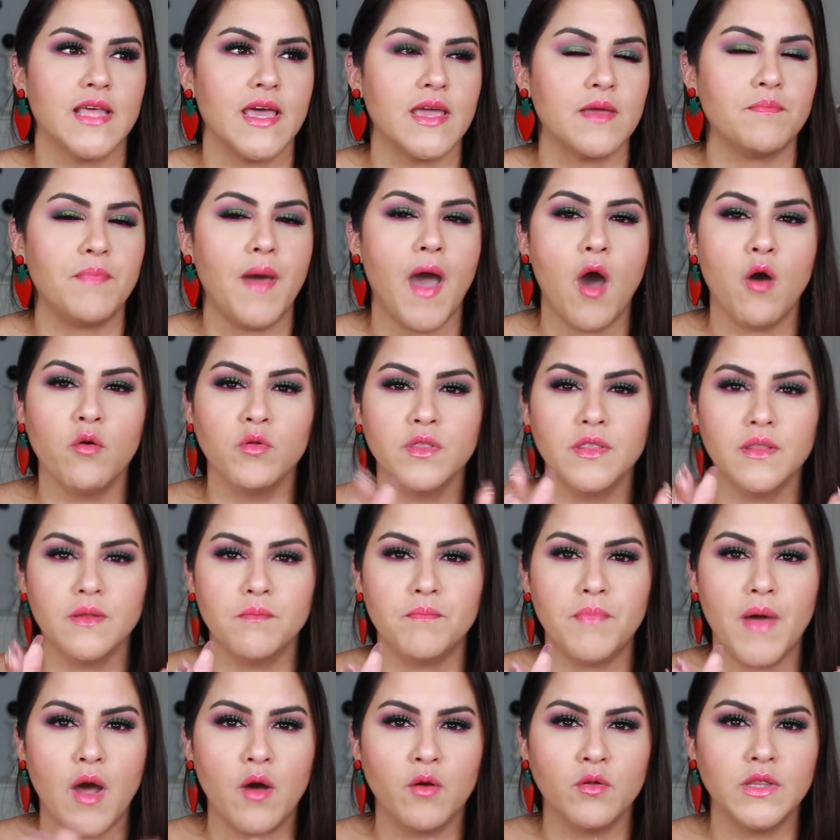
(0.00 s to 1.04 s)
Like
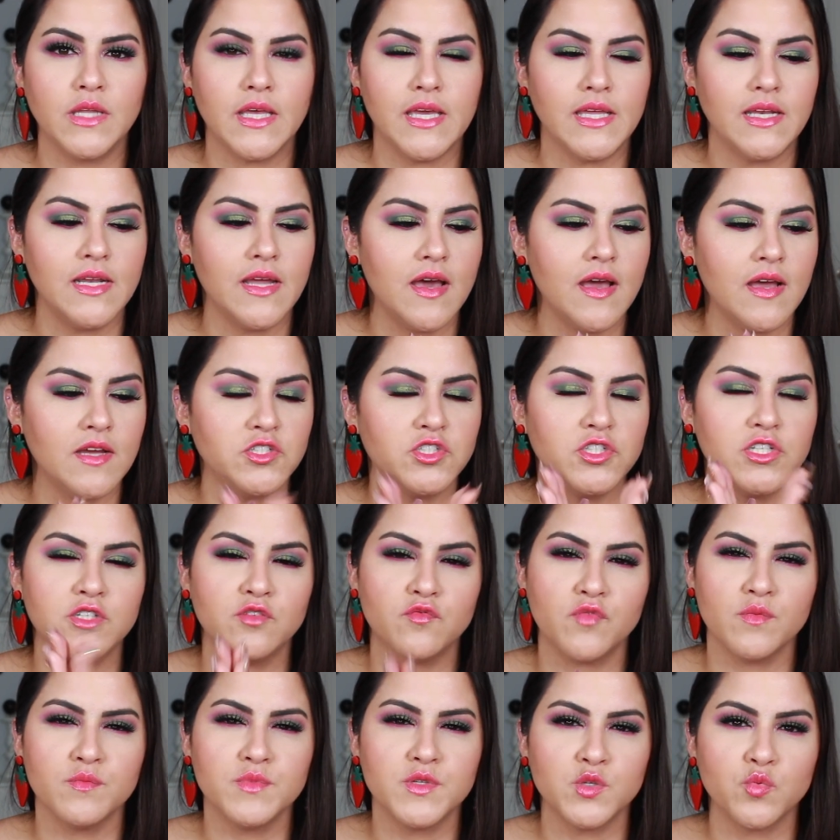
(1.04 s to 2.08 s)
Paulina, she's
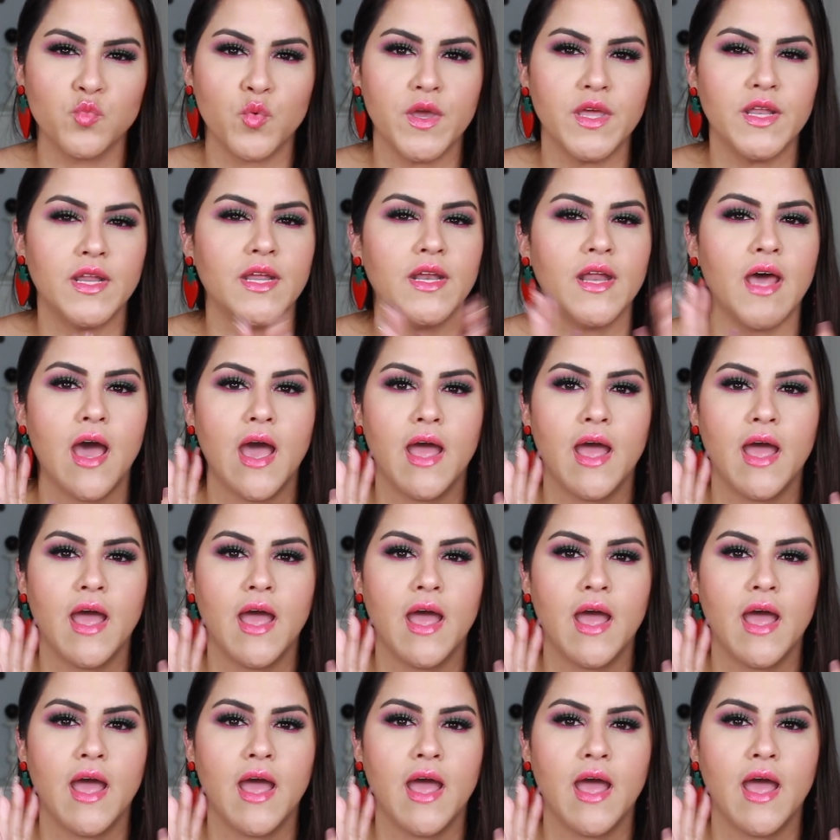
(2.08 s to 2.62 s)
from Sweden.